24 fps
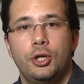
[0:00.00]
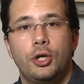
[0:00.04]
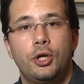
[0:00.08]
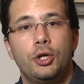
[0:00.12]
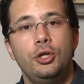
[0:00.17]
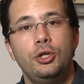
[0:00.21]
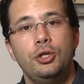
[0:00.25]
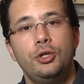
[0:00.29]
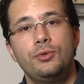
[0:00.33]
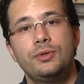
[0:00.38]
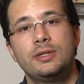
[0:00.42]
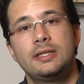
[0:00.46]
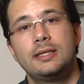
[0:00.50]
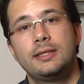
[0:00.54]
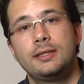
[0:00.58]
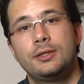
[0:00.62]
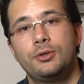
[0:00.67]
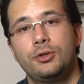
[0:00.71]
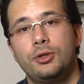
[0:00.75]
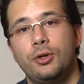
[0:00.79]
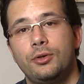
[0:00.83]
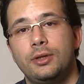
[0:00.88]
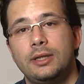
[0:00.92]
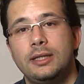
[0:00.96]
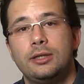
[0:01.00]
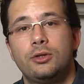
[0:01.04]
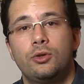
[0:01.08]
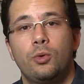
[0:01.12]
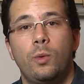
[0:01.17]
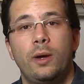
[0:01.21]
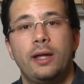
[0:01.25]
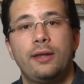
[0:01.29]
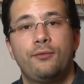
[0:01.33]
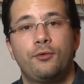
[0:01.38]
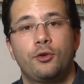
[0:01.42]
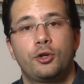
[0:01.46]
The good news is you don't need to
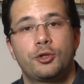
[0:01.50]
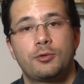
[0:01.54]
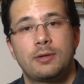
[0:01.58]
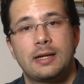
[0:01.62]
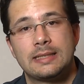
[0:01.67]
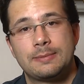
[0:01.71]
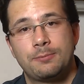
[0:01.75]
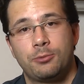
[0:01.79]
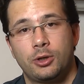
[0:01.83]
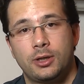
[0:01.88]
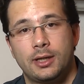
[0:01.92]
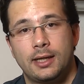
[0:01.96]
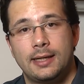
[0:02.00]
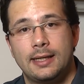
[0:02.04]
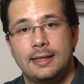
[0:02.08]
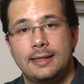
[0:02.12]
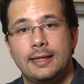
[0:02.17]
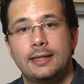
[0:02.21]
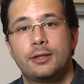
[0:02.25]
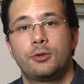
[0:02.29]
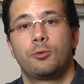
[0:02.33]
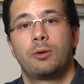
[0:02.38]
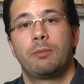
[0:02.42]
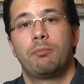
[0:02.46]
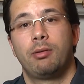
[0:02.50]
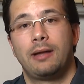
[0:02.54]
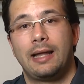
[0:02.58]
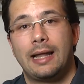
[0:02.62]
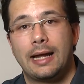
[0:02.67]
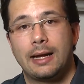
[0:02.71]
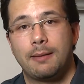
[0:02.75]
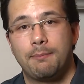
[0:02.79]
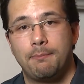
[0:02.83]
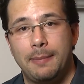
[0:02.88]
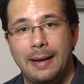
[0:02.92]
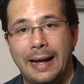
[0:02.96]
wait for Transport Canada to
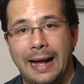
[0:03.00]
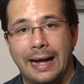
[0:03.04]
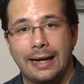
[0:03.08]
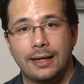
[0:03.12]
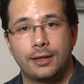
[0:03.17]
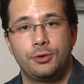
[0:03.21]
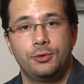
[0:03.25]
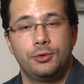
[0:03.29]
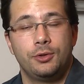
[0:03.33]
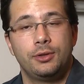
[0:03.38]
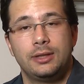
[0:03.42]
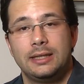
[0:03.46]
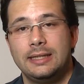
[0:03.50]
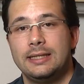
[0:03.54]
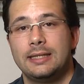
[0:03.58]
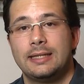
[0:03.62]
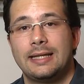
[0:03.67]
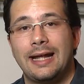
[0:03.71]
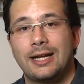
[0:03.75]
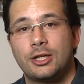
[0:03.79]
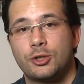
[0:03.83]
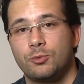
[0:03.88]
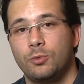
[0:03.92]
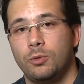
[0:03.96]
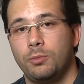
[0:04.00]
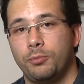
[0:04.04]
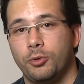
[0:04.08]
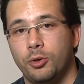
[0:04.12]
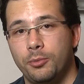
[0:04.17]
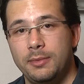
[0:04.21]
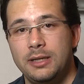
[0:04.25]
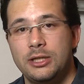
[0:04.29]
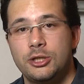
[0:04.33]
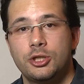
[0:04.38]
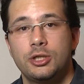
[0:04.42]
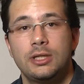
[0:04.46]
reply back. You don't need an actual
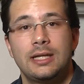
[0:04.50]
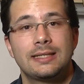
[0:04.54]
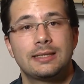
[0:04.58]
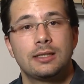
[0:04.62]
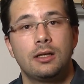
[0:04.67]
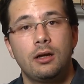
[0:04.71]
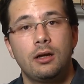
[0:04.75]
permission as